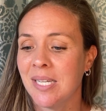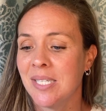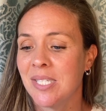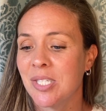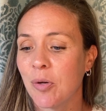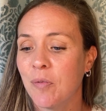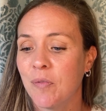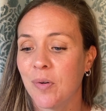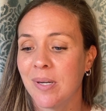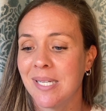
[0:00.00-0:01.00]
So
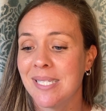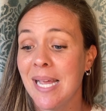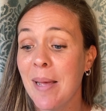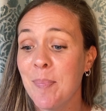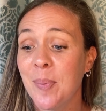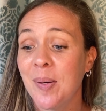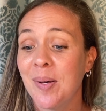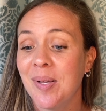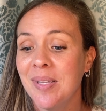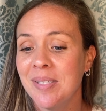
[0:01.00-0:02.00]
for
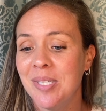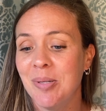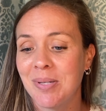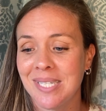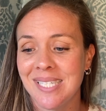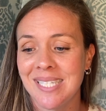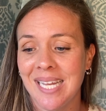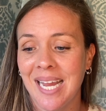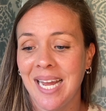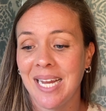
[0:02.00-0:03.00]
example, you can
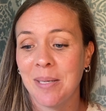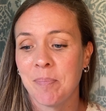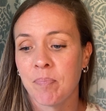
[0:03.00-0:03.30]
say,